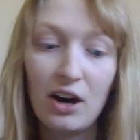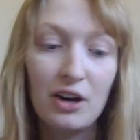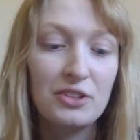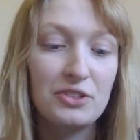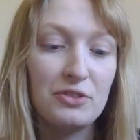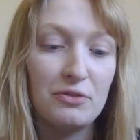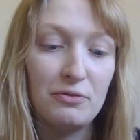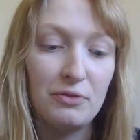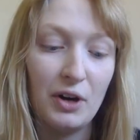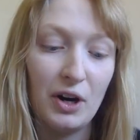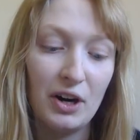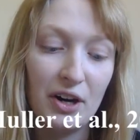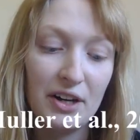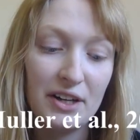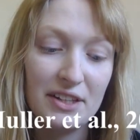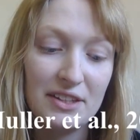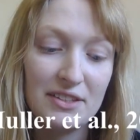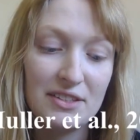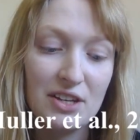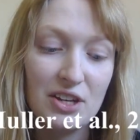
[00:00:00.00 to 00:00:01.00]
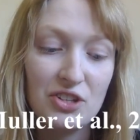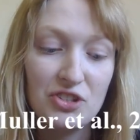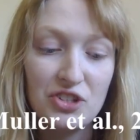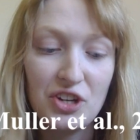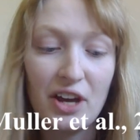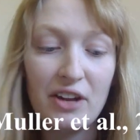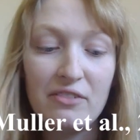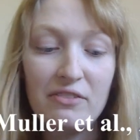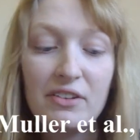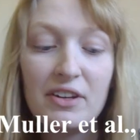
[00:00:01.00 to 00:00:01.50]
are defined
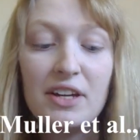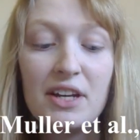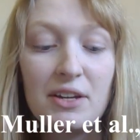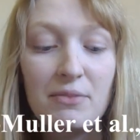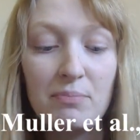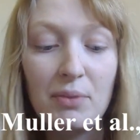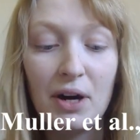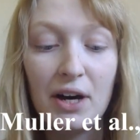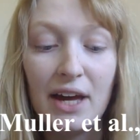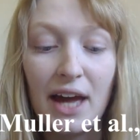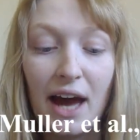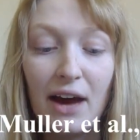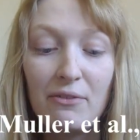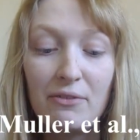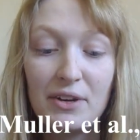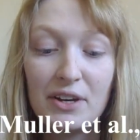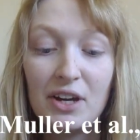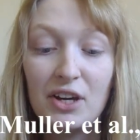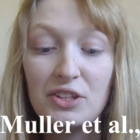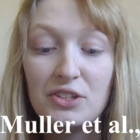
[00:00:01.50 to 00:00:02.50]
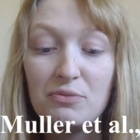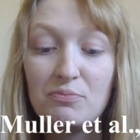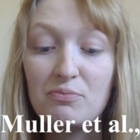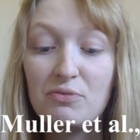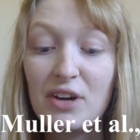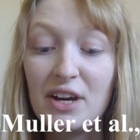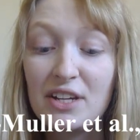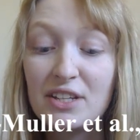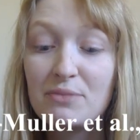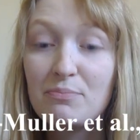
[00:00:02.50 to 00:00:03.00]
generally by having a
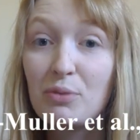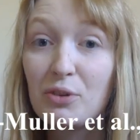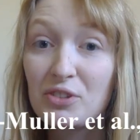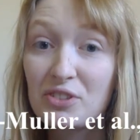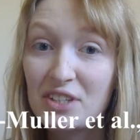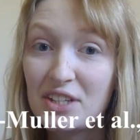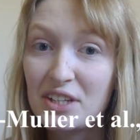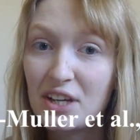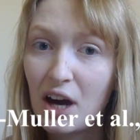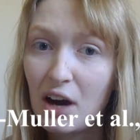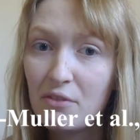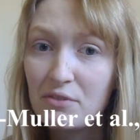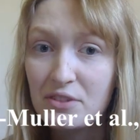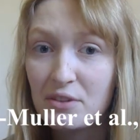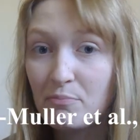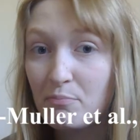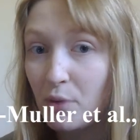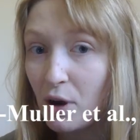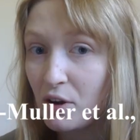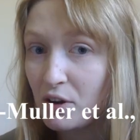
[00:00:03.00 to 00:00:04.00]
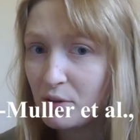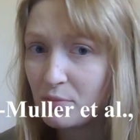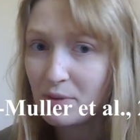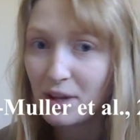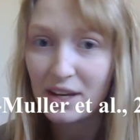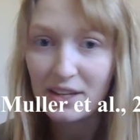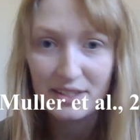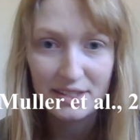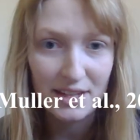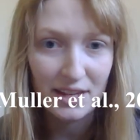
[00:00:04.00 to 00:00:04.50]
depressed body covered in bony
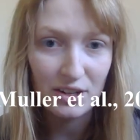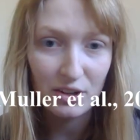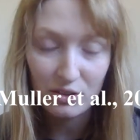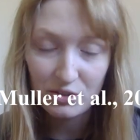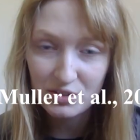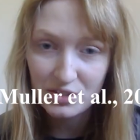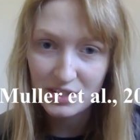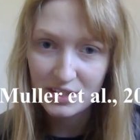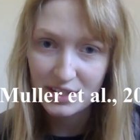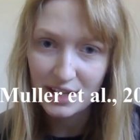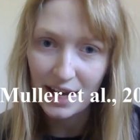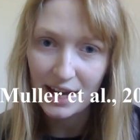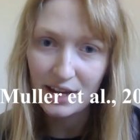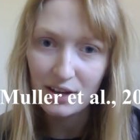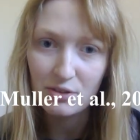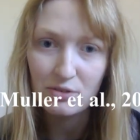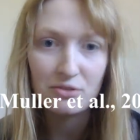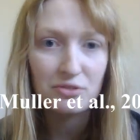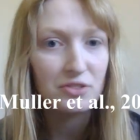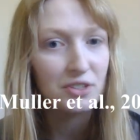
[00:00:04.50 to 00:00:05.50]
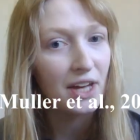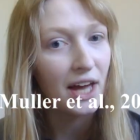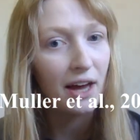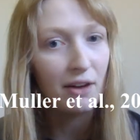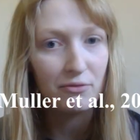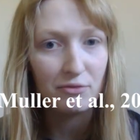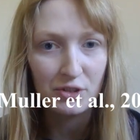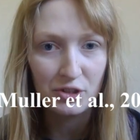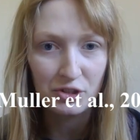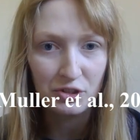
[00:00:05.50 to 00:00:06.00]
plates. They're not scales.
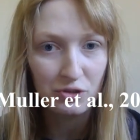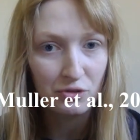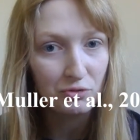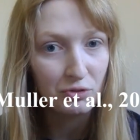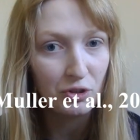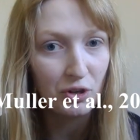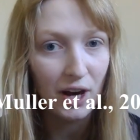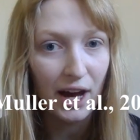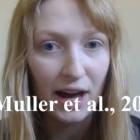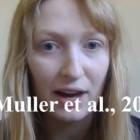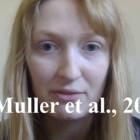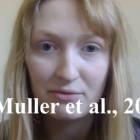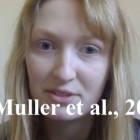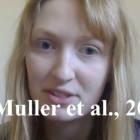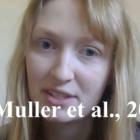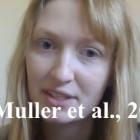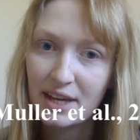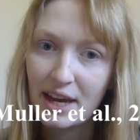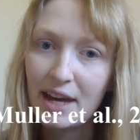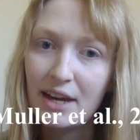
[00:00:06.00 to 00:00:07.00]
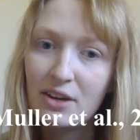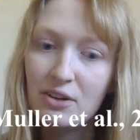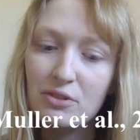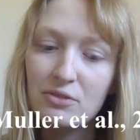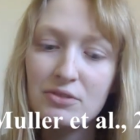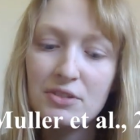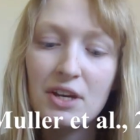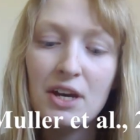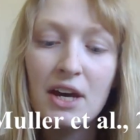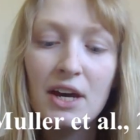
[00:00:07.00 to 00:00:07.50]
Catfish do not have
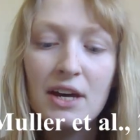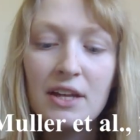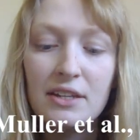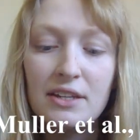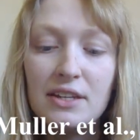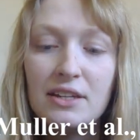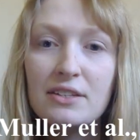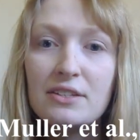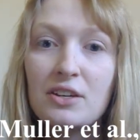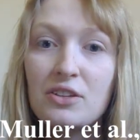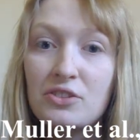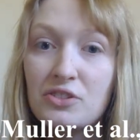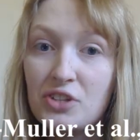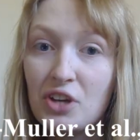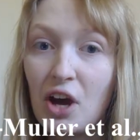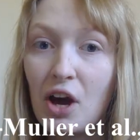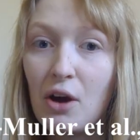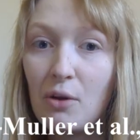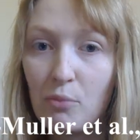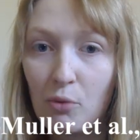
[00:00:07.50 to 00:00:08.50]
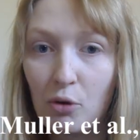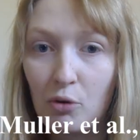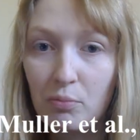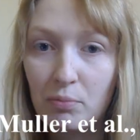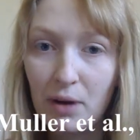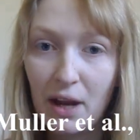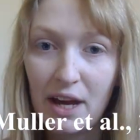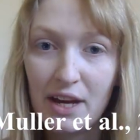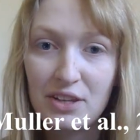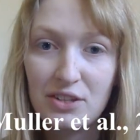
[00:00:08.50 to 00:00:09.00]
scales. These are dermal
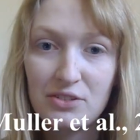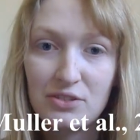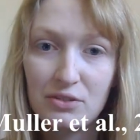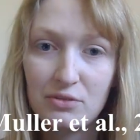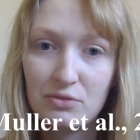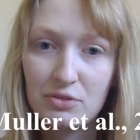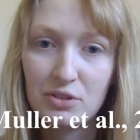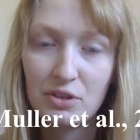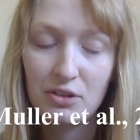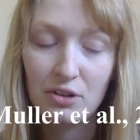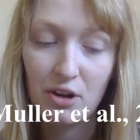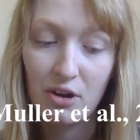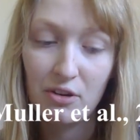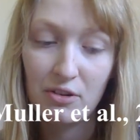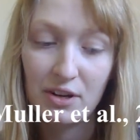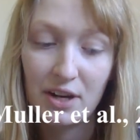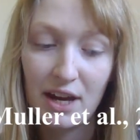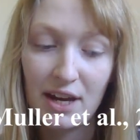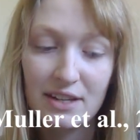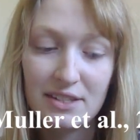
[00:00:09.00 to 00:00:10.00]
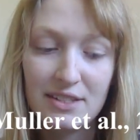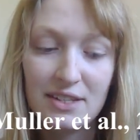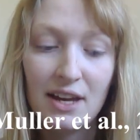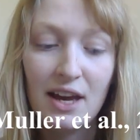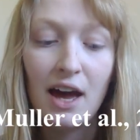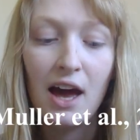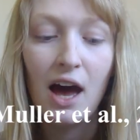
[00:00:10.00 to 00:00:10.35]
plates, also known as.